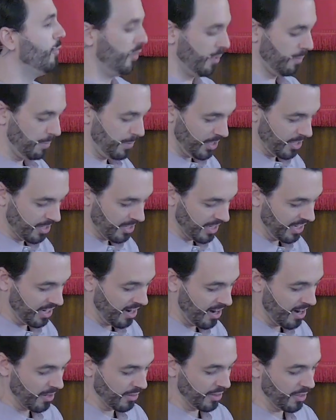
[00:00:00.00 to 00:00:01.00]
the pure in
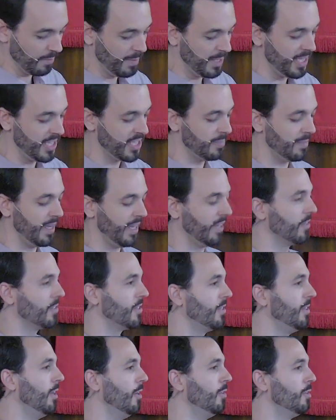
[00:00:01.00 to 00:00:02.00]
heart, the peacemakers,
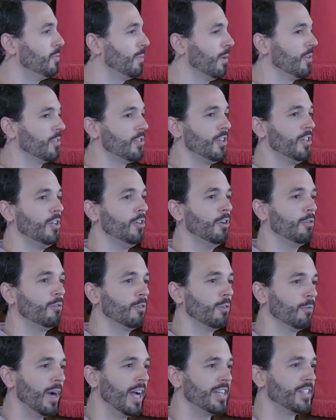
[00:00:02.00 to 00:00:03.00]
and those persecuted
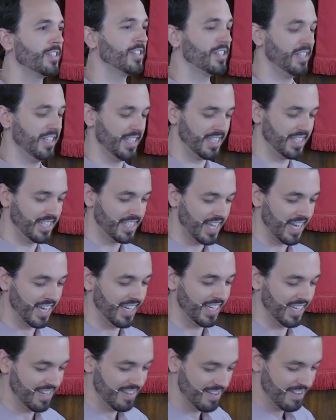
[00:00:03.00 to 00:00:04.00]
for righteousness'
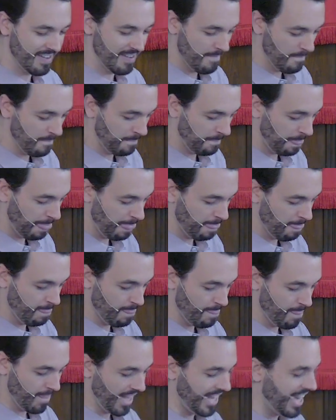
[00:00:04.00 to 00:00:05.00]
sake.
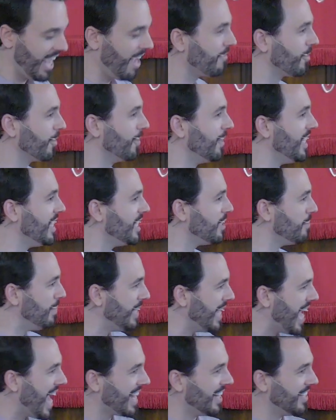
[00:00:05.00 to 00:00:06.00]
And after these
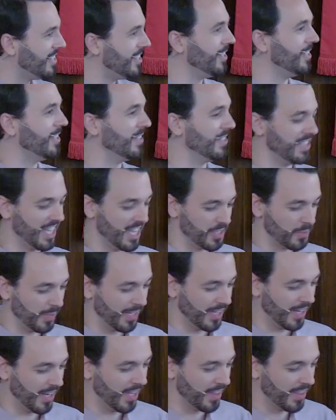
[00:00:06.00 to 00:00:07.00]
beatitudes, as we
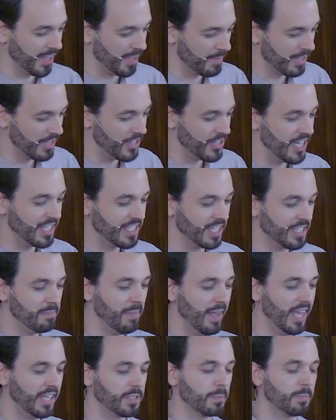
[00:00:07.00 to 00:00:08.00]
call them, Jesus
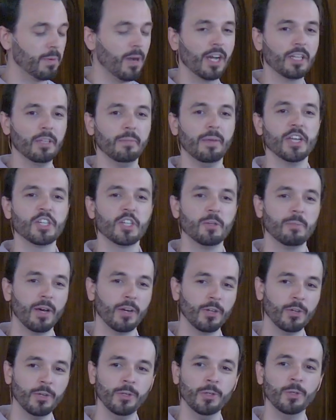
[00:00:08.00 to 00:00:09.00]
makes a proclamation
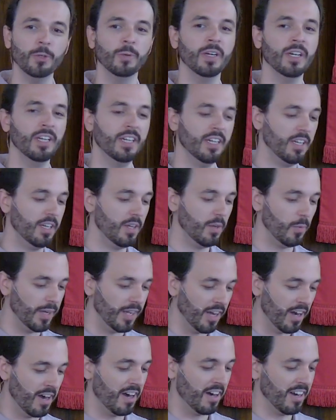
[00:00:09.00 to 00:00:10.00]
about who
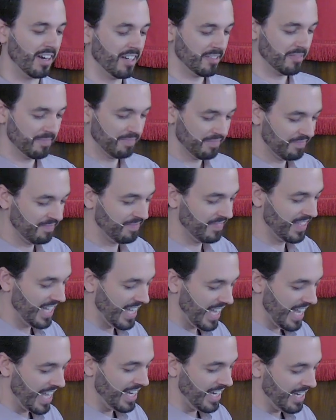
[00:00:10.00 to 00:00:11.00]
we are,
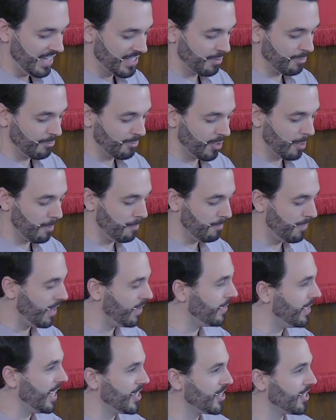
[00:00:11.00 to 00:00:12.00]
and it is a firm
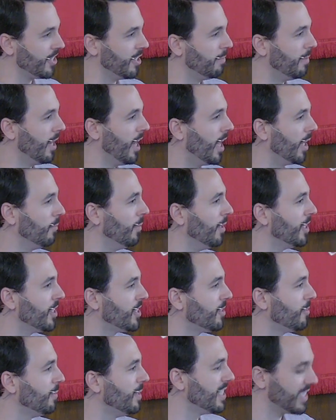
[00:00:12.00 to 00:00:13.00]
foundation upon
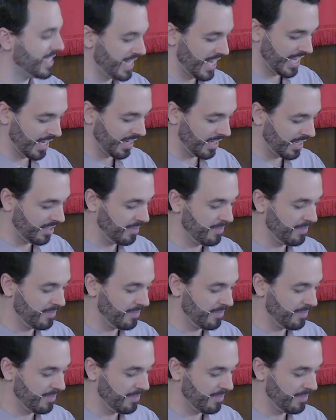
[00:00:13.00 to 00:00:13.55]
which we stand.